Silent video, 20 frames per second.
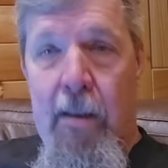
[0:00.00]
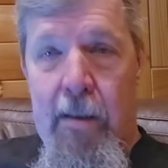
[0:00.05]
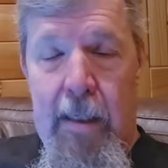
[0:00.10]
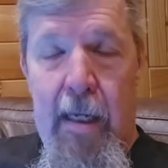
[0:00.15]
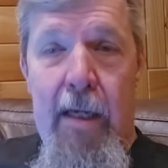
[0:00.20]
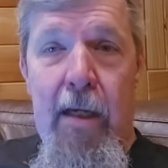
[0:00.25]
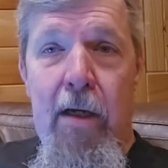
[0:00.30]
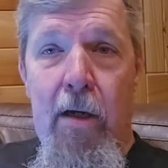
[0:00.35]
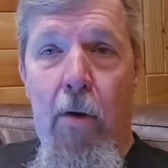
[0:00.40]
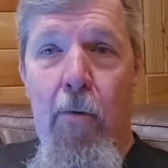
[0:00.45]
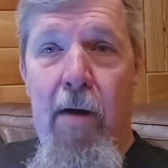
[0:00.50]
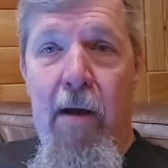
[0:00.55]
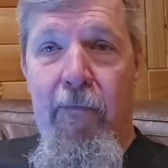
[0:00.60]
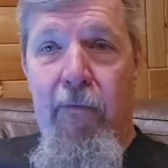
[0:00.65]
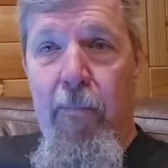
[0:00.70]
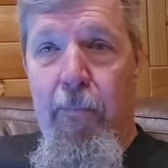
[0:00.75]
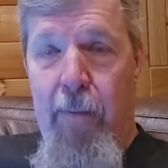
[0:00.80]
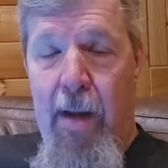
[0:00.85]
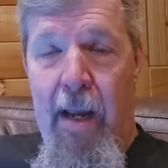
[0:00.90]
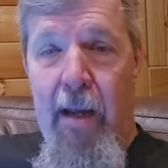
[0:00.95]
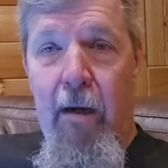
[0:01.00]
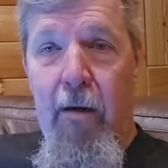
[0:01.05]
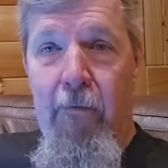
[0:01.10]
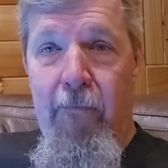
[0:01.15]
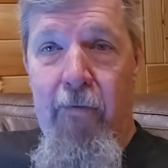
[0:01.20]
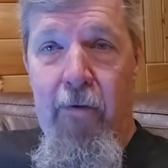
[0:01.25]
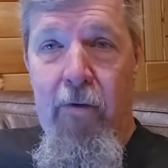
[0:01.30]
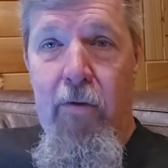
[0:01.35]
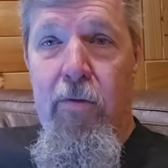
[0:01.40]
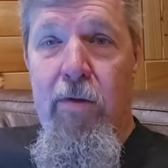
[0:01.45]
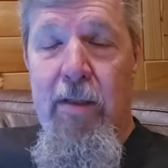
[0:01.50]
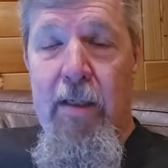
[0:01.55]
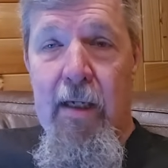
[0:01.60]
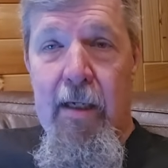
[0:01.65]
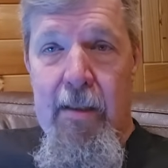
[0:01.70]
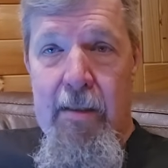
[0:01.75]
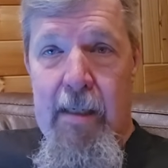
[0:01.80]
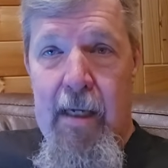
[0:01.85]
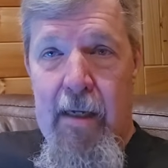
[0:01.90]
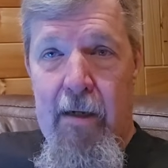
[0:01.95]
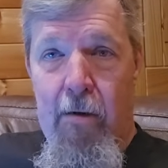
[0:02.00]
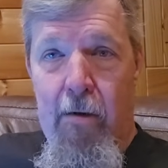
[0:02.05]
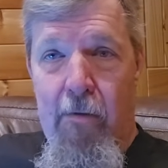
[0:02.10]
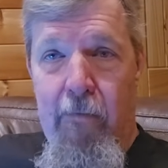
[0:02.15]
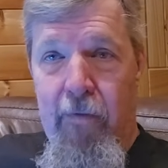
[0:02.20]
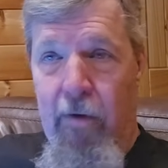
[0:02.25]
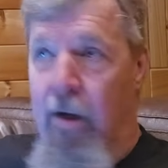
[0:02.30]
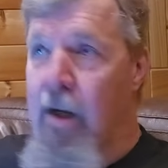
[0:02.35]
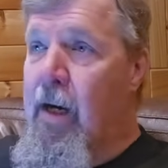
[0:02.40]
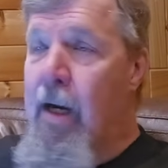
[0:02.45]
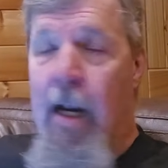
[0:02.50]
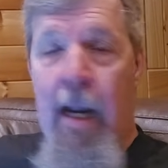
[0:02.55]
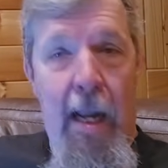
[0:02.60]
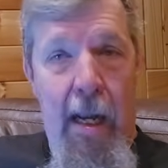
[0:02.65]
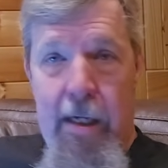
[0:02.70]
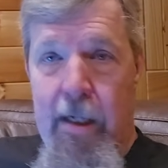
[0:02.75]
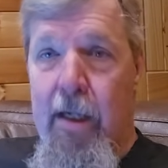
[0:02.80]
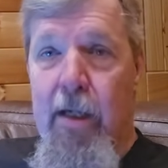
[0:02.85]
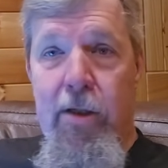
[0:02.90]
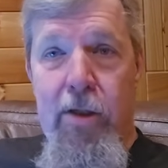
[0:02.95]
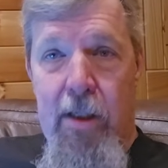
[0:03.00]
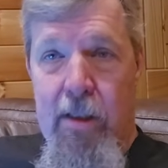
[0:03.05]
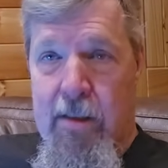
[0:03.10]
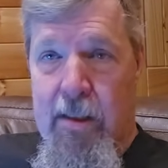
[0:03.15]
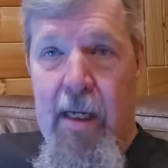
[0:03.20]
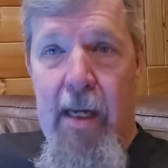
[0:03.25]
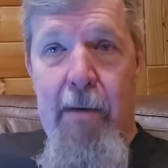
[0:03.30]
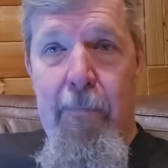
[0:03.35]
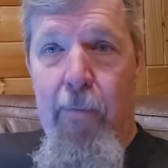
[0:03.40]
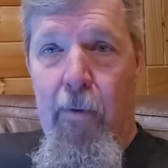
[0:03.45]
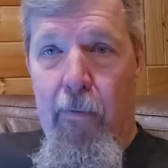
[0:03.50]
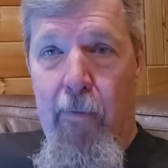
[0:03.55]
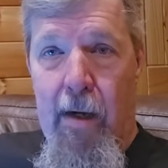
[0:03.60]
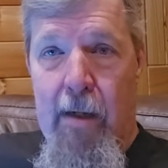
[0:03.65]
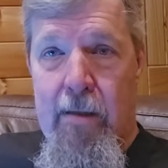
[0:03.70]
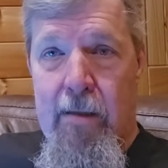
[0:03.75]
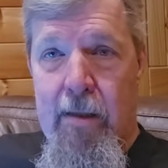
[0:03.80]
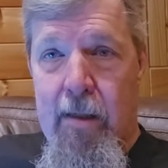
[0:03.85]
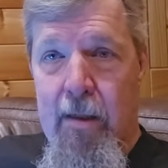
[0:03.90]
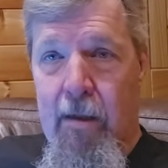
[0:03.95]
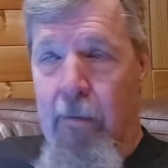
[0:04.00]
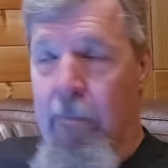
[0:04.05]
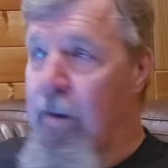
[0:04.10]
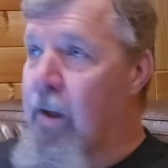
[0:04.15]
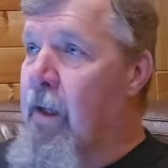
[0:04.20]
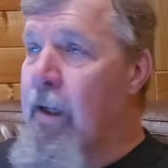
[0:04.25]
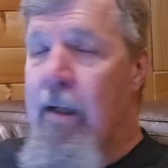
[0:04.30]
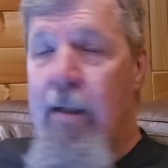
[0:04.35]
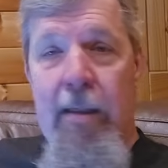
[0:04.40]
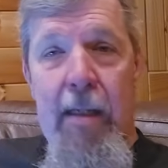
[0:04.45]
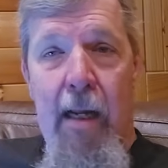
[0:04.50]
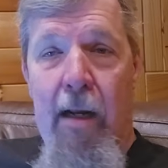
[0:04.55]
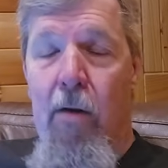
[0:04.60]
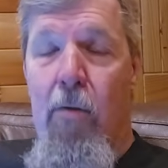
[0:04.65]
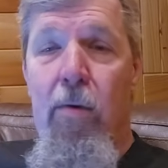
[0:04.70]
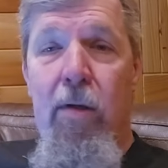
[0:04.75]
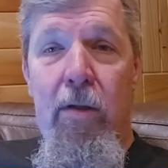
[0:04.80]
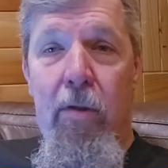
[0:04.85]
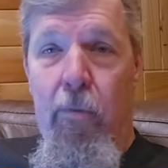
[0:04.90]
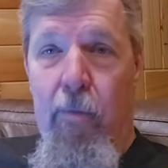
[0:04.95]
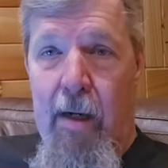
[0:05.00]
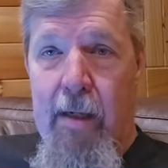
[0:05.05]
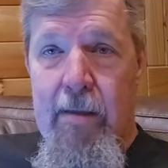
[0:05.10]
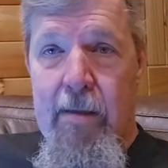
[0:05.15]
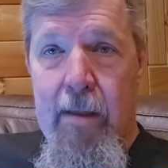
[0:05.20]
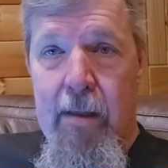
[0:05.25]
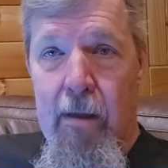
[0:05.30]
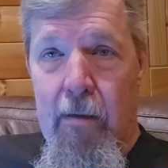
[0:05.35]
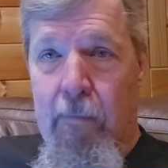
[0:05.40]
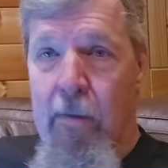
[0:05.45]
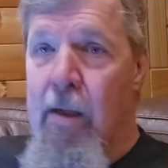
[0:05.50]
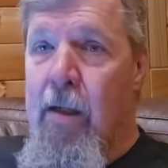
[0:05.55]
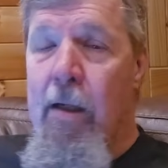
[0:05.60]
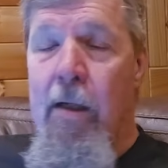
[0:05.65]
They can go have a battle for who's going to take over, and you just keep arresting them. To hell with arresting them.